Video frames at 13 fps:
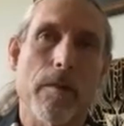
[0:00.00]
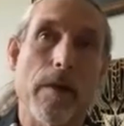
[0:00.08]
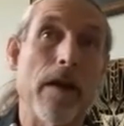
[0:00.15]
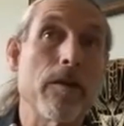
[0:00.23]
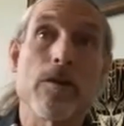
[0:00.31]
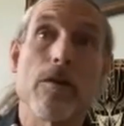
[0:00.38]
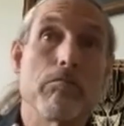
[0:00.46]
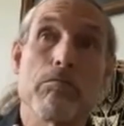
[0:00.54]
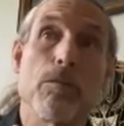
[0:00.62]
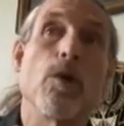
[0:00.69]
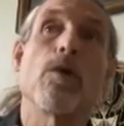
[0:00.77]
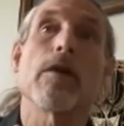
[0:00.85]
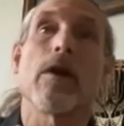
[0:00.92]
And
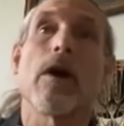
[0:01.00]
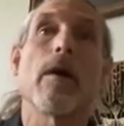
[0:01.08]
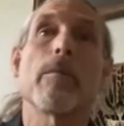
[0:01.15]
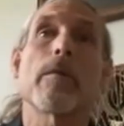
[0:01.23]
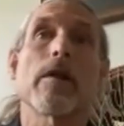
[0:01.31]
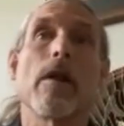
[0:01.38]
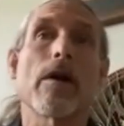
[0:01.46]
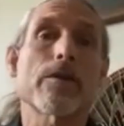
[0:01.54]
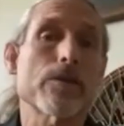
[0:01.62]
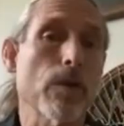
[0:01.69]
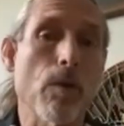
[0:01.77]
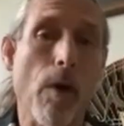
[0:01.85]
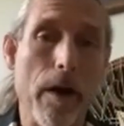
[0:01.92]
no alarm
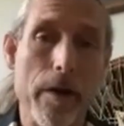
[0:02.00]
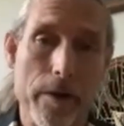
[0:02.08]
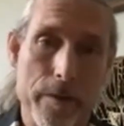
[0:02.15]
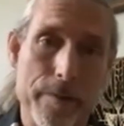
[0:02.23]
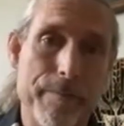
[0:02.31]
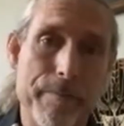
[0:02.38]
clocks required.